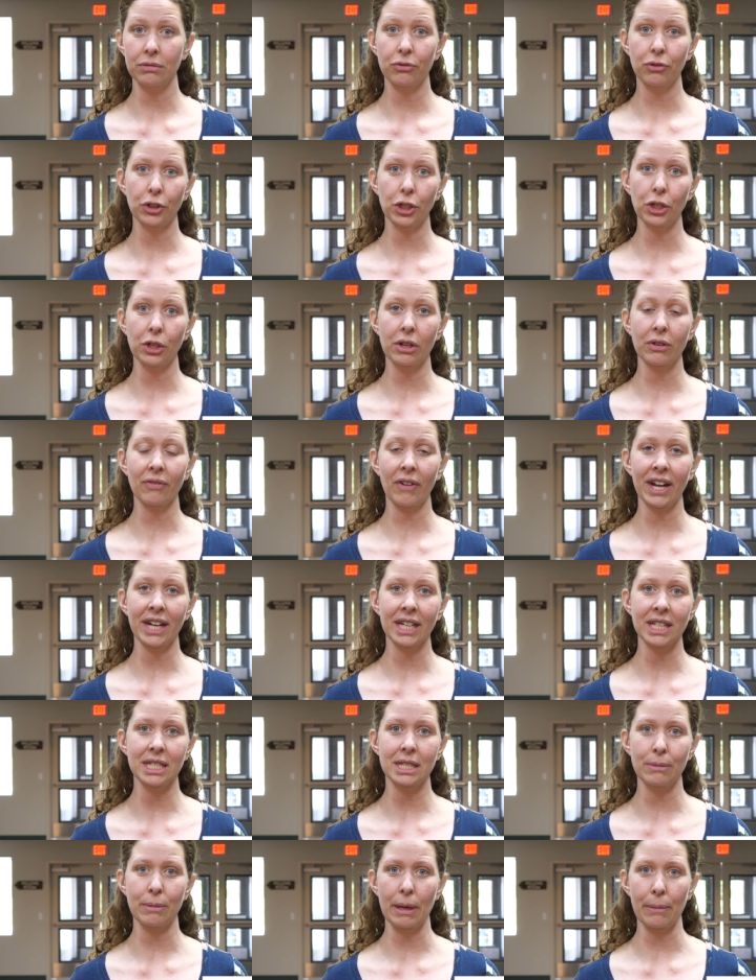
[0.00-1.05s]
for you to invite
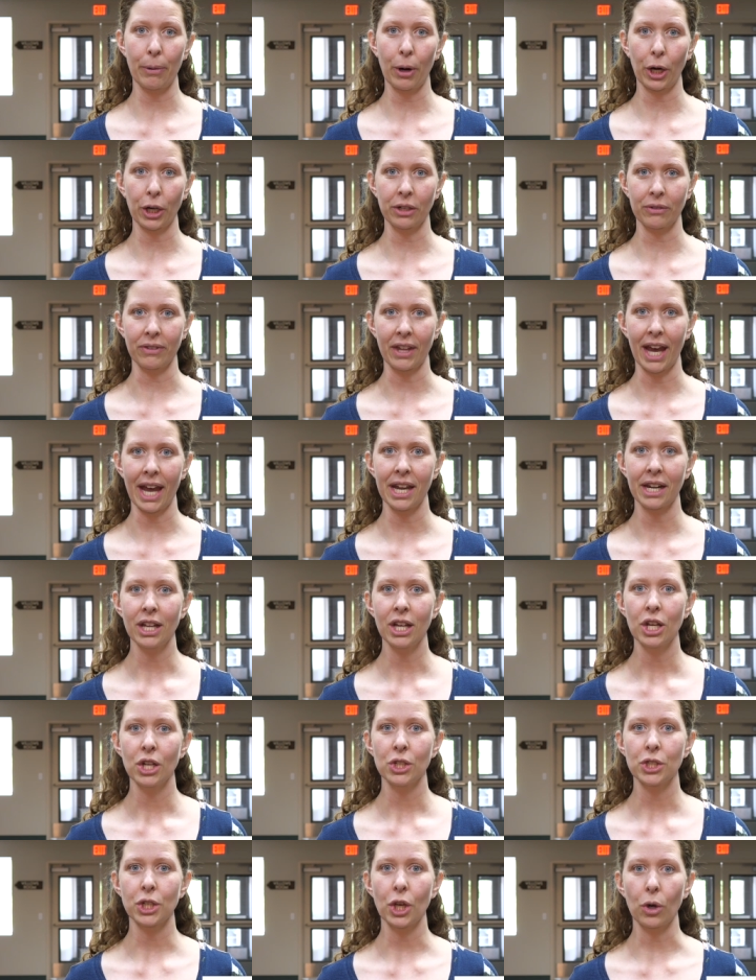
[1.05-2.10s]
us to be a part of that.
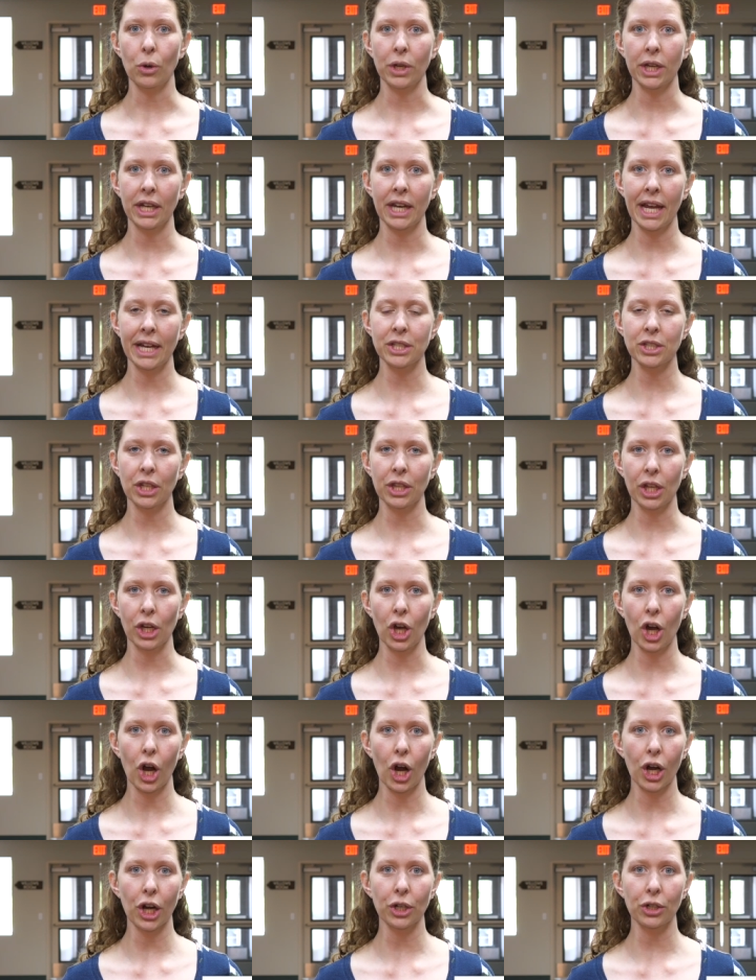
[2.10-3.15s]
So connect on the
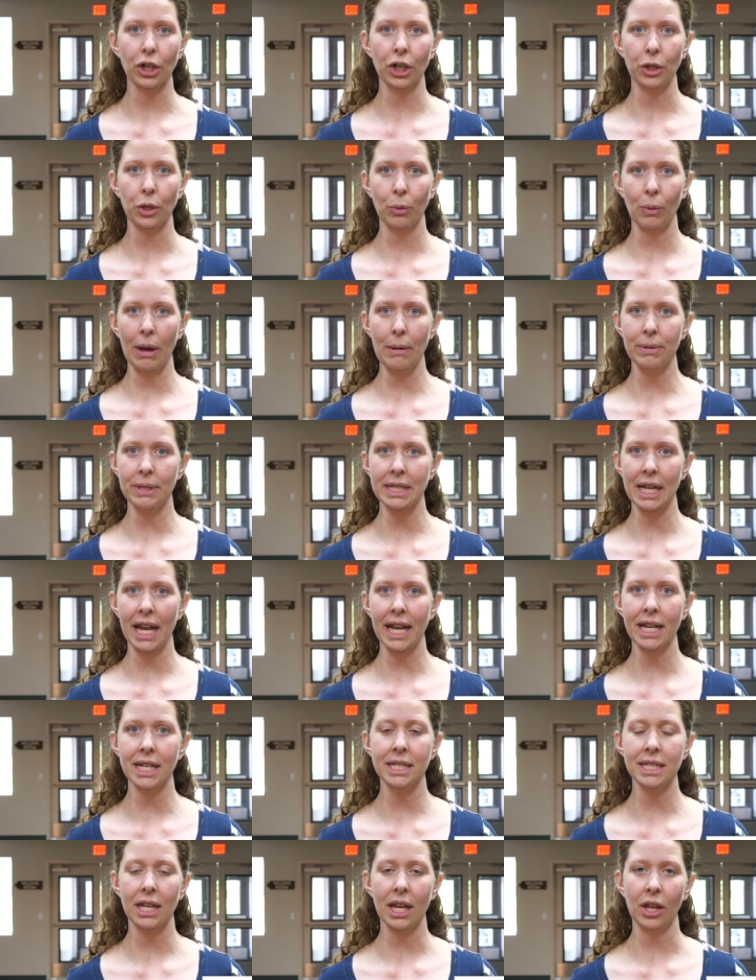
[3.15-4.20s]
card or on the
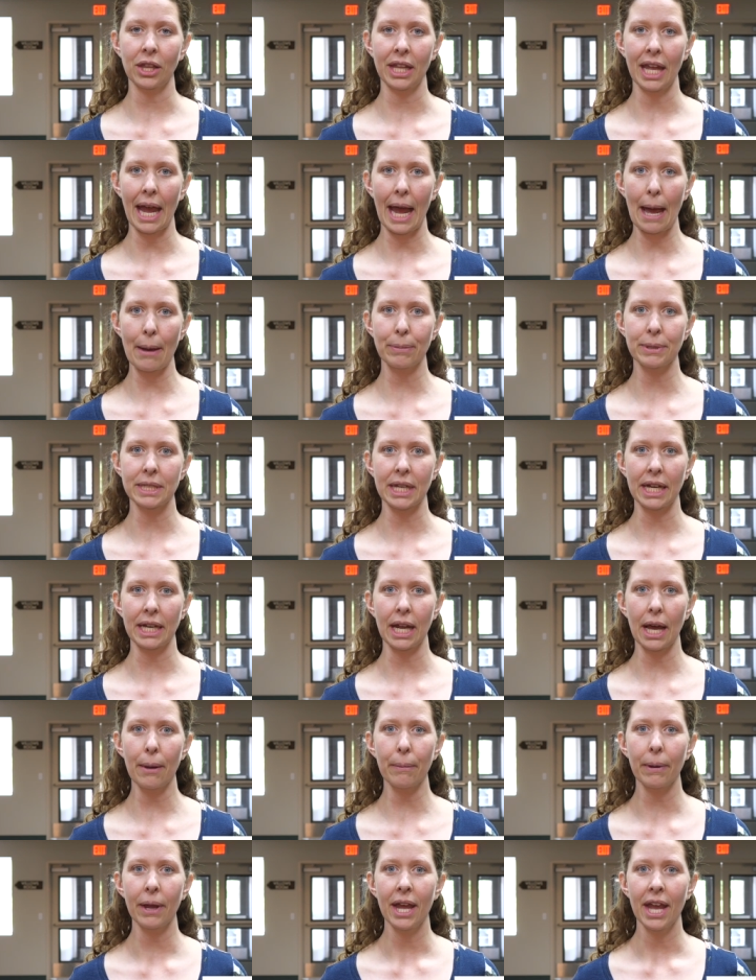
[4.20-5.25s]
website, on the app, sign
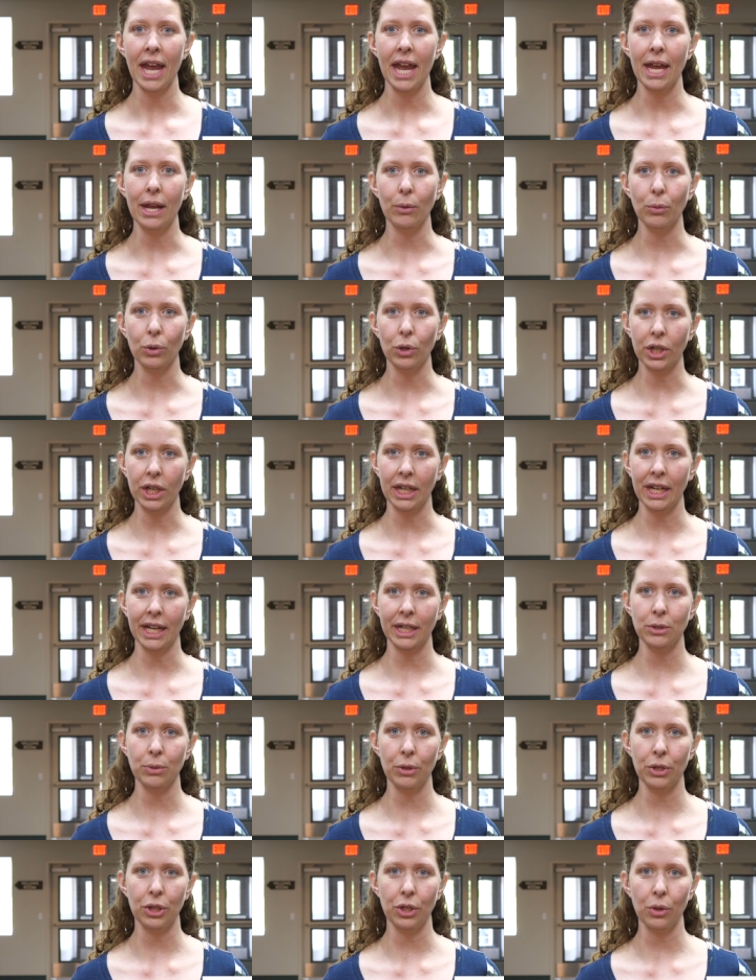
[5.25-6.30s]
up, and we'll
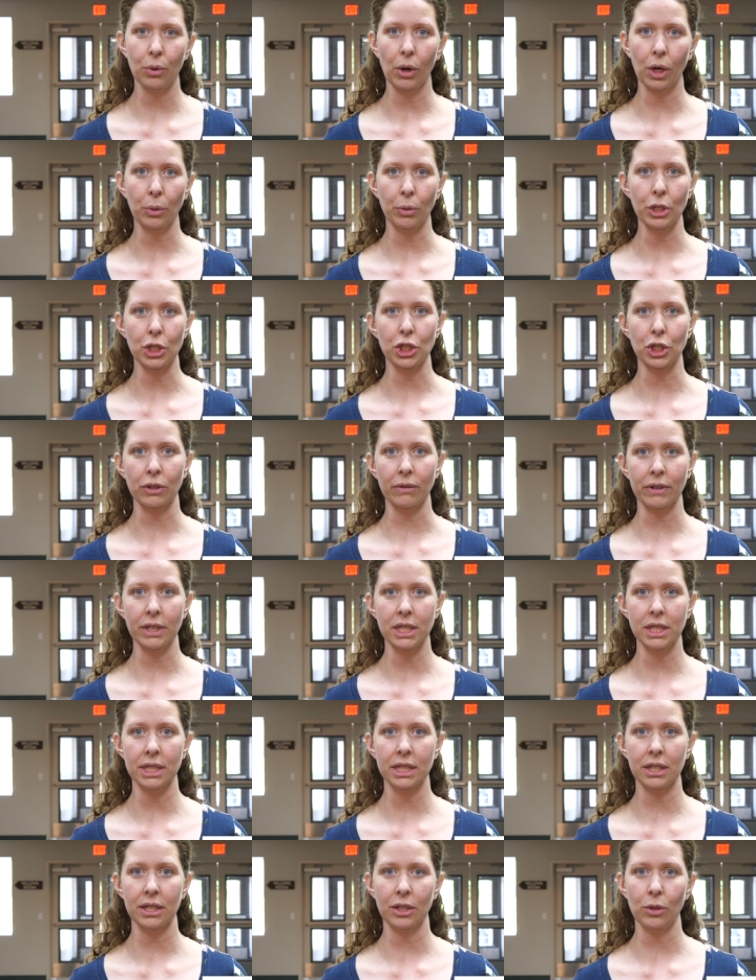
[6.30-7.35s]
connect with you on which
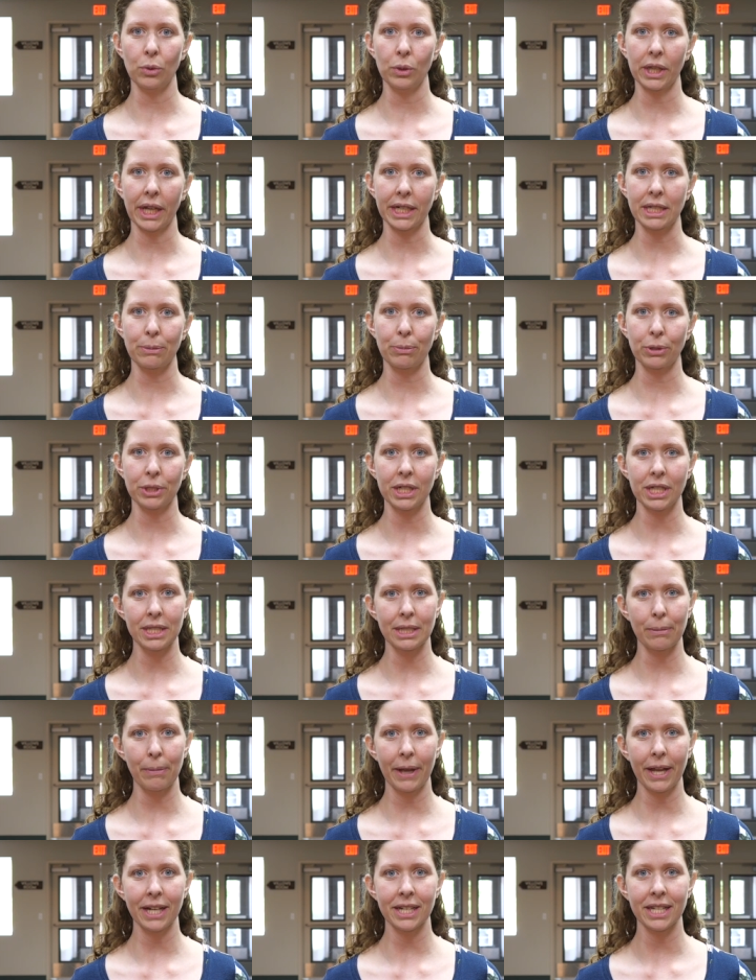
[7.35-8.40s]
service you would like to
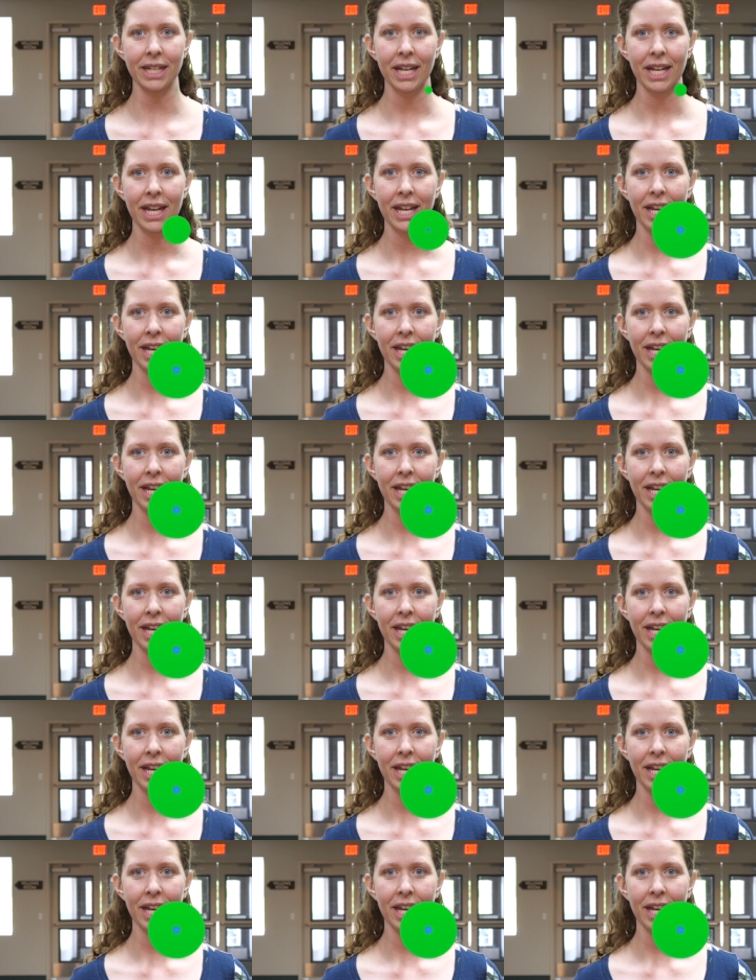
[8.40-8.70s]
participate.